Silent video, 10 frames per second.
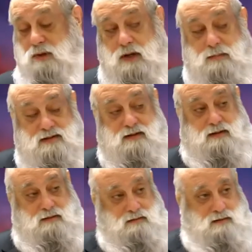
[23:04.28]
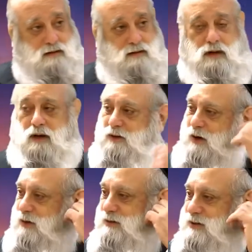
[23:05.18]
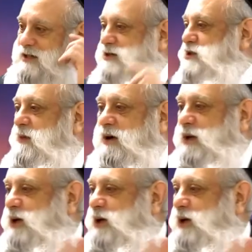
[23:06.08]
Prohibitive? Oh no, says Yishmael,